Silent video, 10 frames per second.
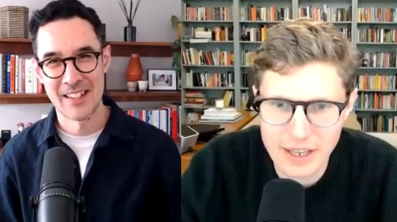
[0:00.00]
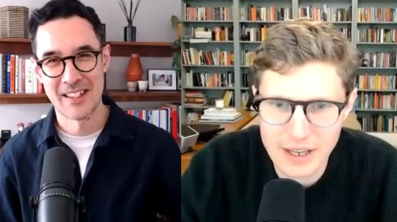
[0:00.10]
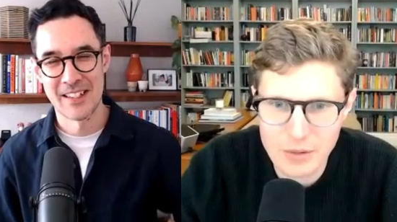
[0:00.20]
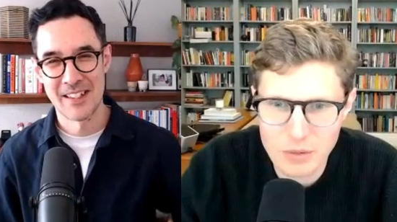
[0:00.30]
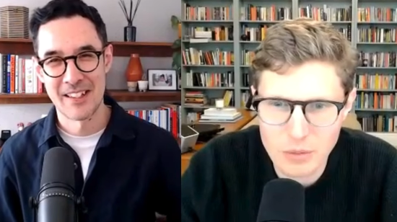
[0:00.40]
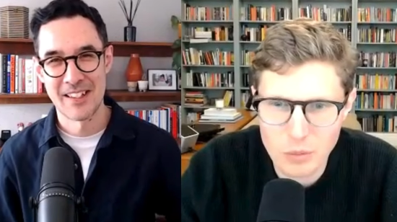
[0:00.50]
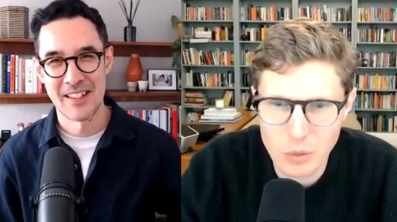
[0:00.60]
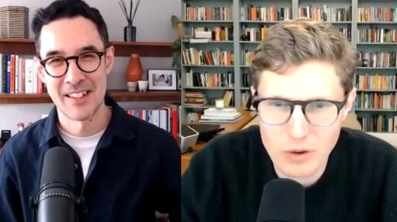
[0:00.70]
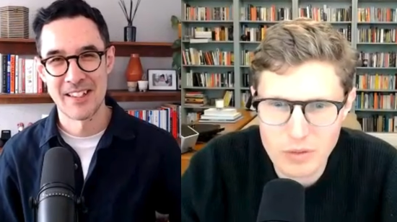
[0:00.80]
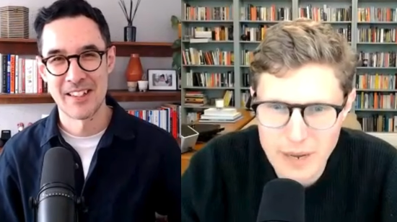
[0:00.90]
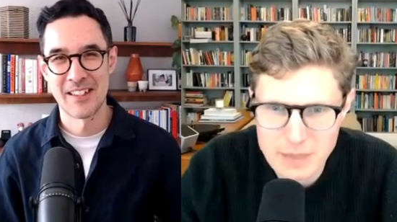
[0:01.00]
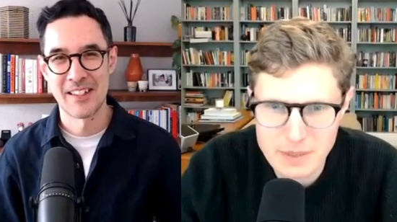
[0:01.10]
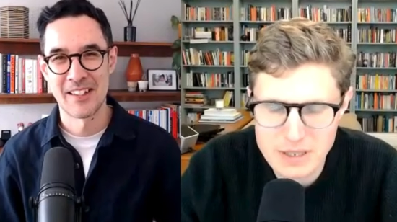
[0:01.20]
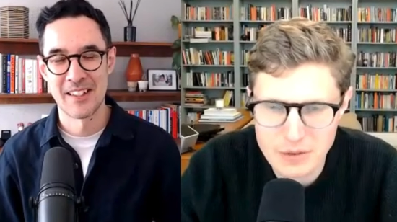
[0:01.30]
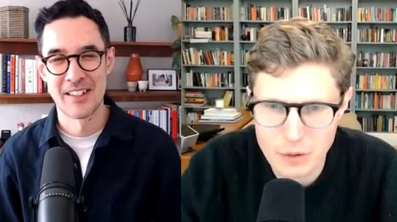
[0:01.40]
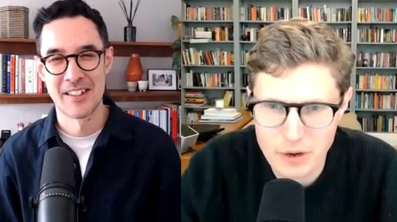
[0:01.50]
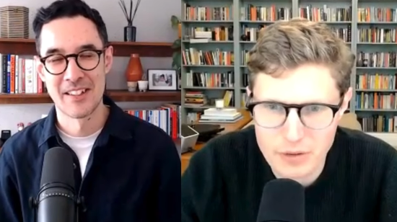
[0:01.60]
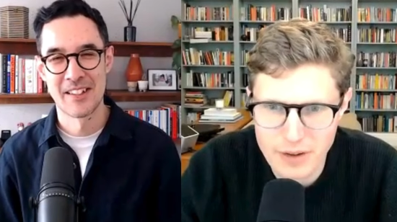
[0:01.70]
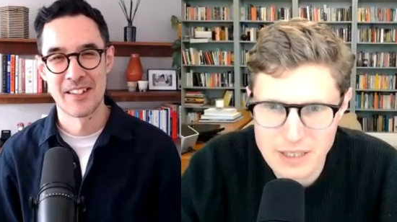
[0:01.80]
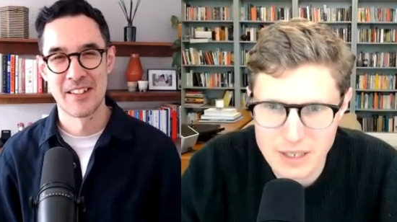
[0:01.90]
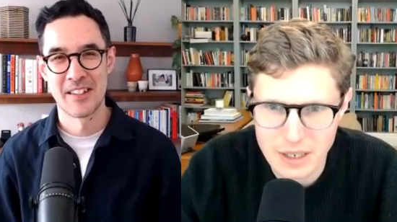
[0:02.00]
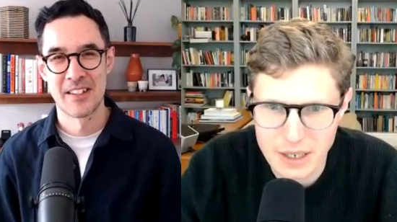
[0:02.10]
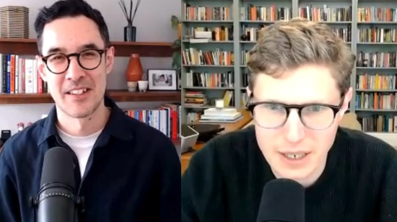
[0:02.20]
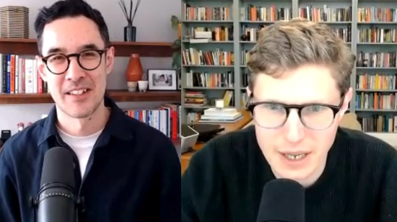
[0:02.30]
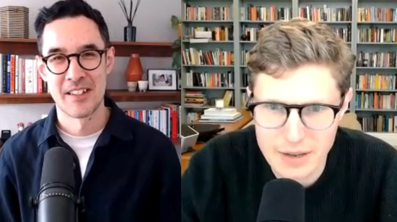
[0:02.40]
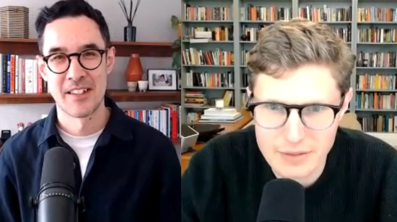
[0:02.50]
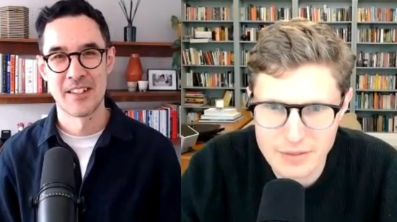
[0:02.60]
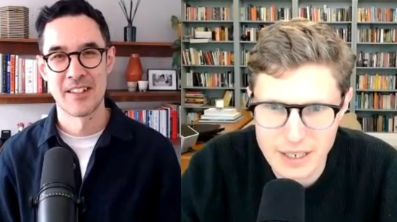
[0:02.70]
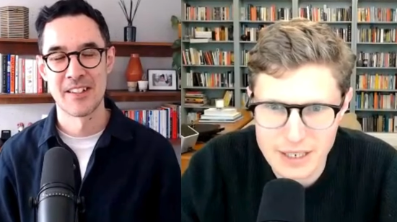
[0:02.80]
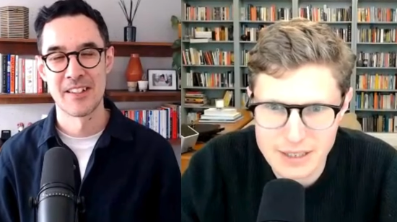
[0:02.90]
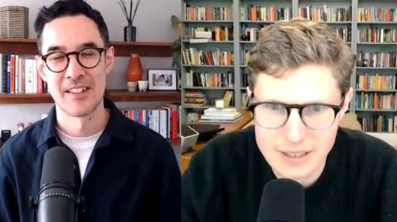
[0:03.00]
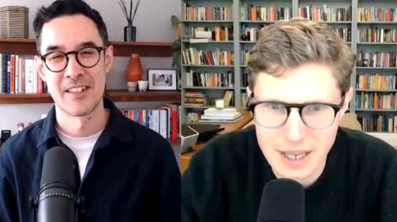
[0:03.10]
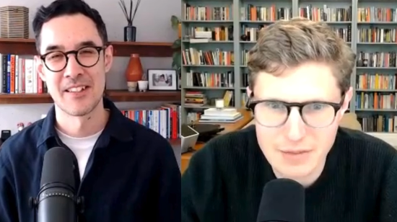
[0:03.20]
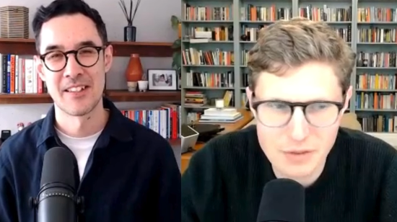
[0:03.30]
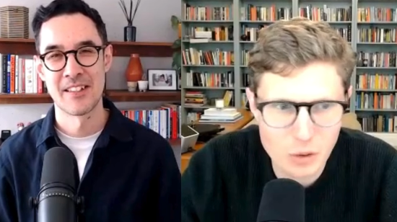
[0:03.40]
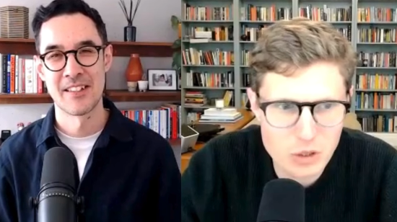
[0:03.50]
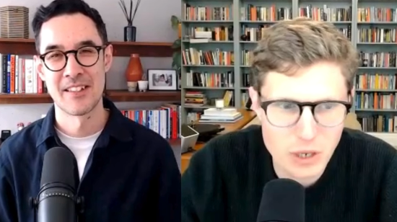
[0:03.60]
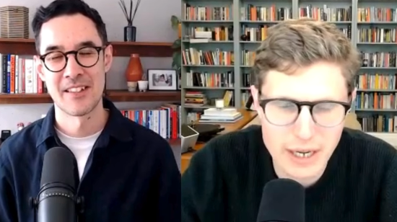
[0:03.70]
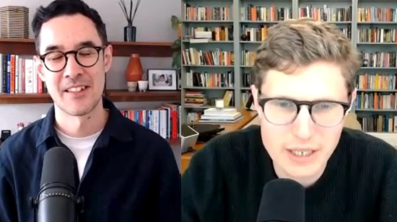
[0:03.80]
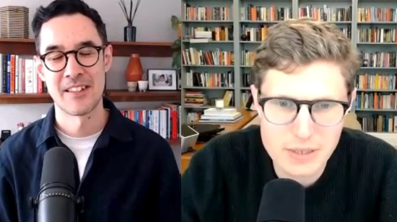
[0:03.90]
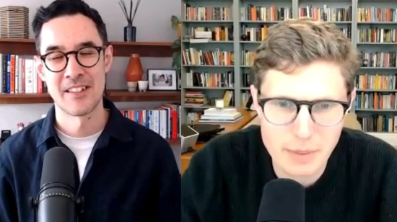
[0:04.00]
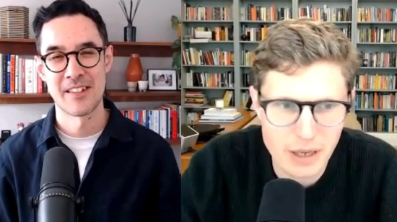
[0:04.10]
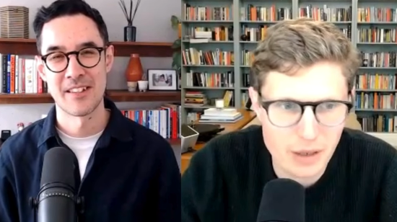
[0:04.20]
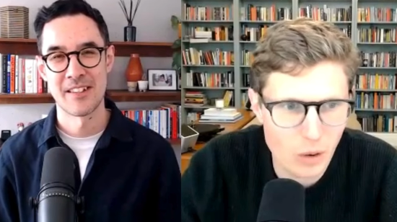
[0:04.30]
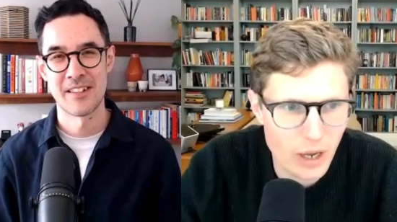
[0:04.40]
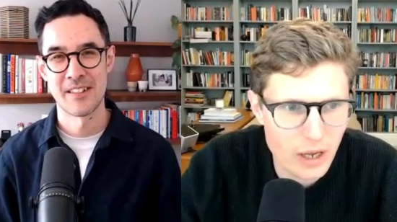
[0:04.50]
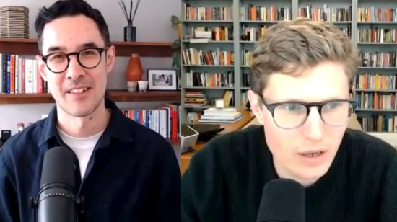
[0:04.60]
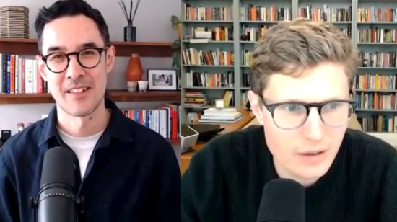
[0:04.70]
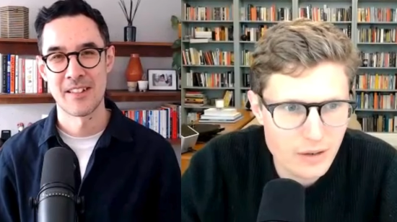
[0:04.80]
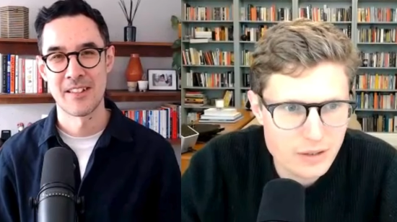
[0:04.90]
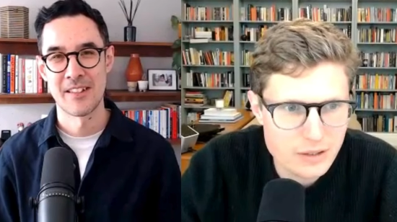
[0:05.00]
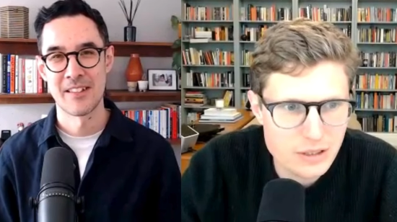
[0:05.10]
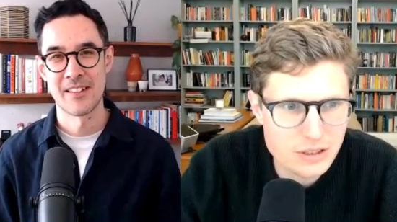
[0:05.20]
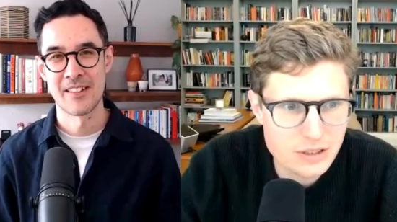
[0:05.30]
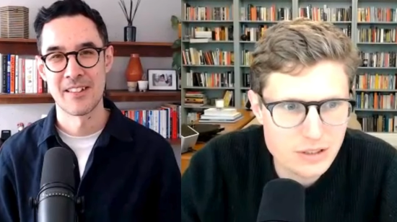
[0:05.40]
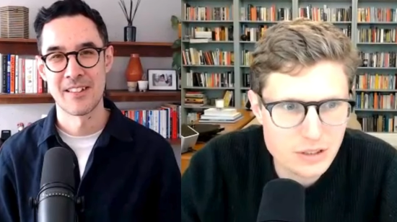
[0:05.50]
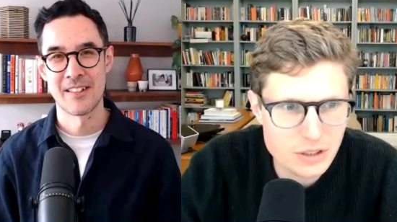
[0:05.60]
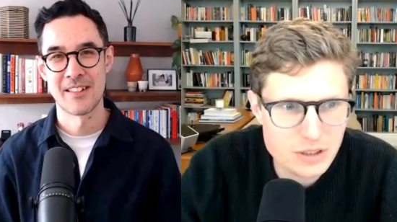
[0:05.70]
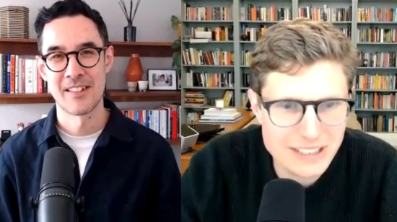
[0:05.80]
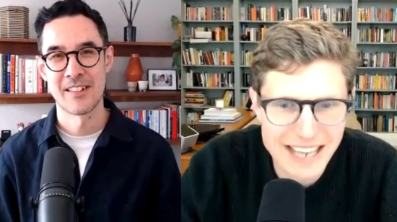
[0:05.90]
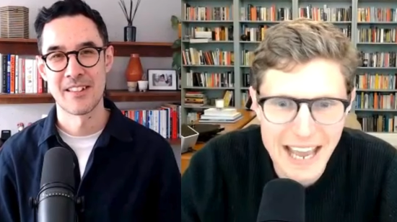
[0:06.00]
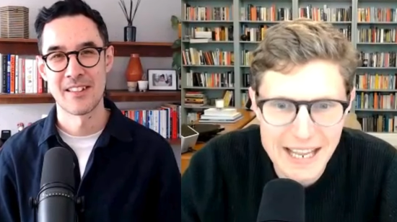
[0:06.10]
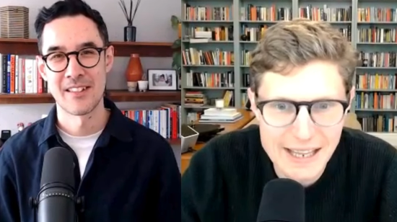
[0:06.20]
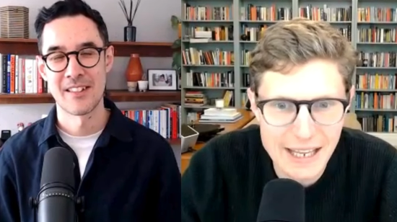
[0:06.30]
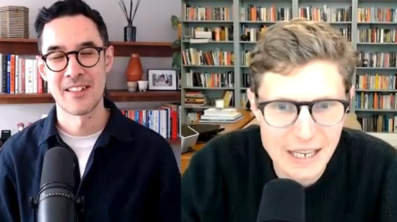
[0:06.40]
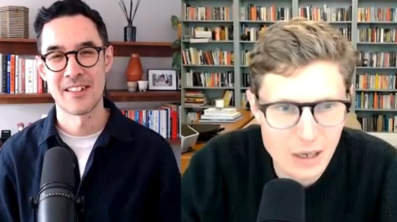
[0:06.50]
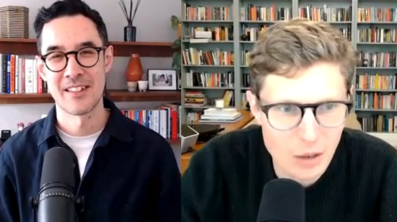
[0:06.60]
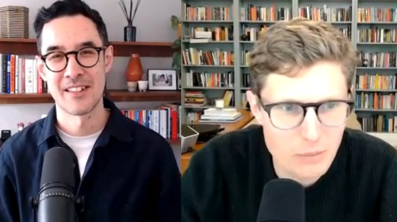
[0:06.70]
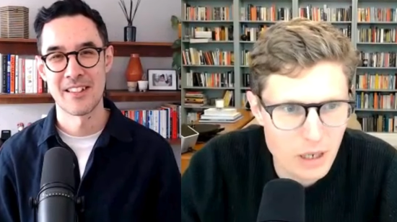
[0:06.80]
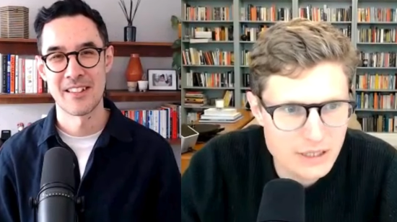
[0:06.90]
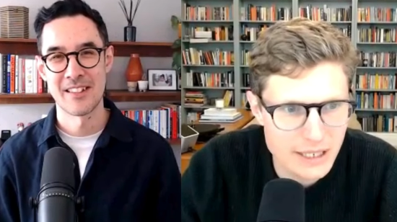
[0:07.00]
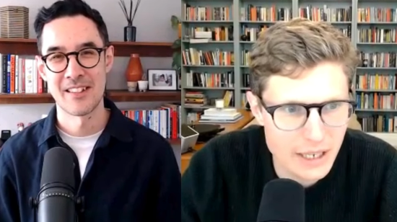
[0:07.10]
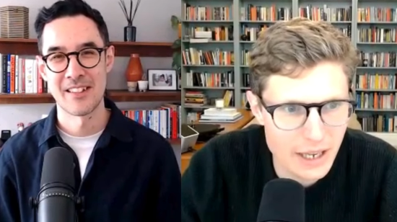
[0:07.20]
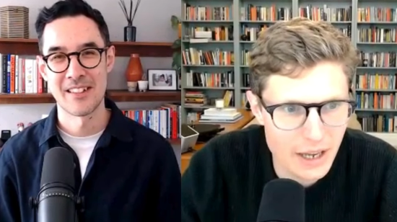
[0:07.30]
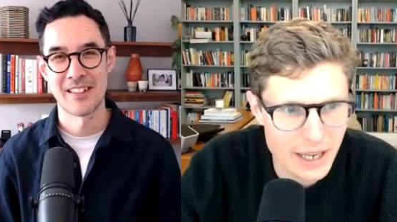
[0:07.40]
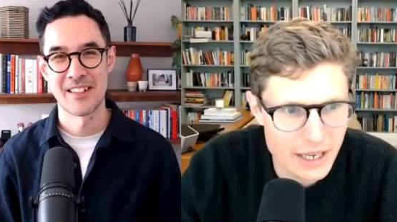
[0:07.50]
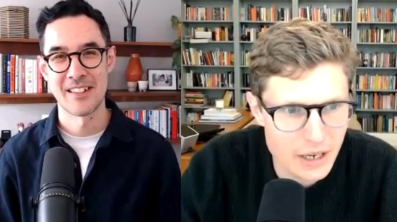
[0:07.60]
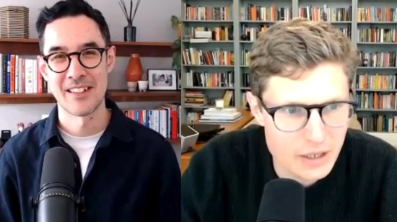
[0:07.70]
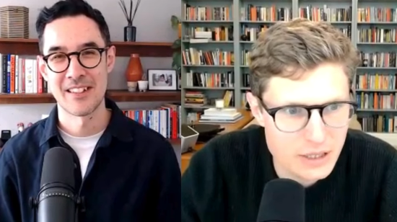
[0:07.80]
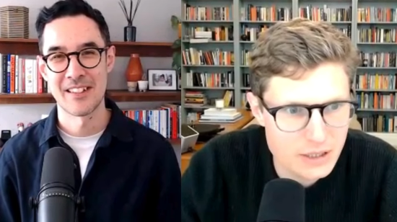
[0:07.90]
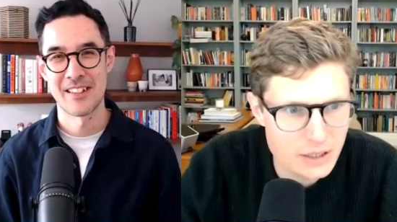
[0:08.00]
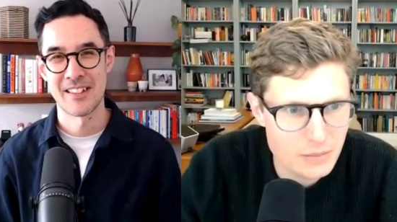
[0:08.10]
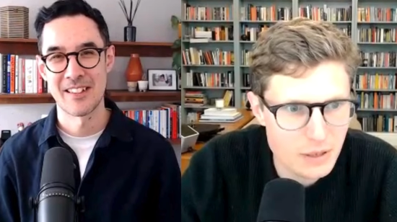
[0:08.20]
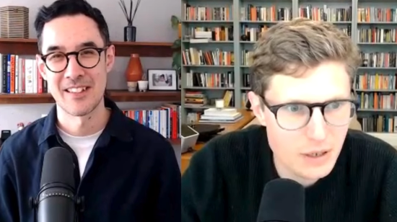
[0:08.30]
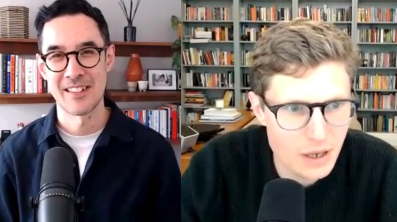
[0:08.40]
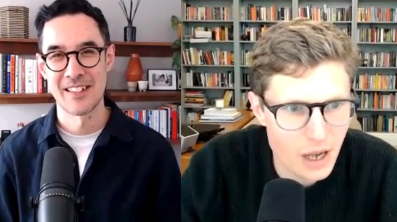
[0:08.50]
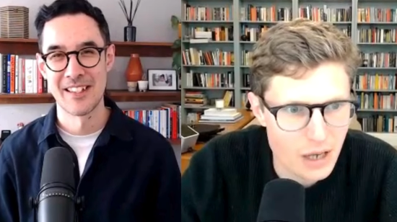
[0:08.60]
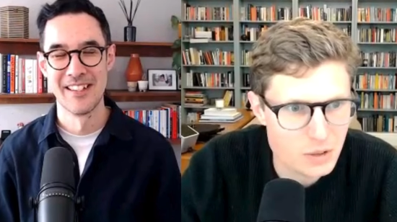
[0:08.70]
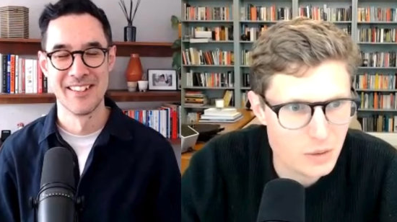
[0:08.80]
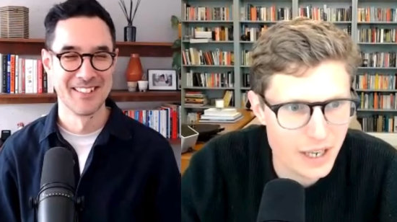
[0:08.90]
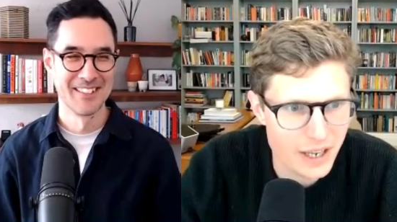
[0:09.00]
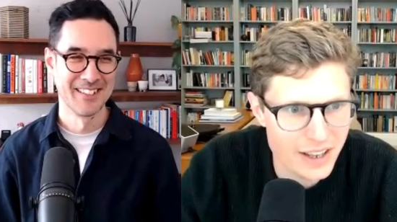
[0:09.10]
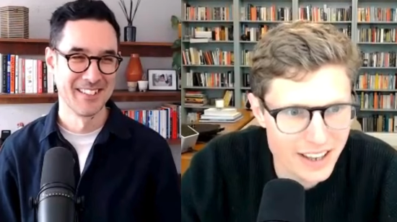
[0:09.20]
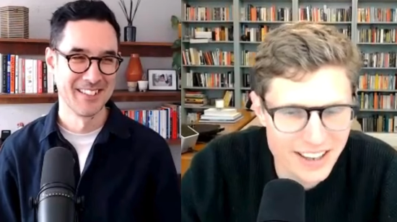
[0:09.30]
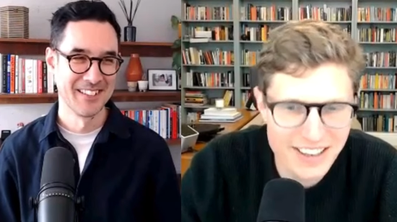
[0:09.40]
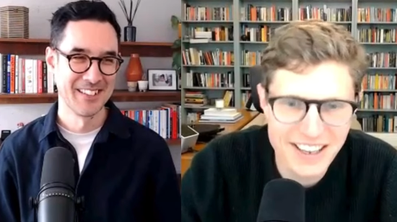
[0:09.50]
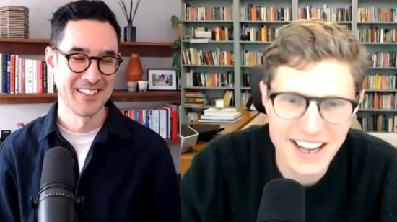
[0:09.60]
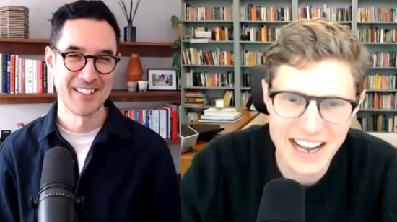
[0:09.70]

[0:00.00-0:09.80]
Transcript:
Speaker 1: the one of the best bits of career advice I could give is, if you're training to be a lawyer, just just get in the Elon Musk e- uh, ecosystem. I was reading.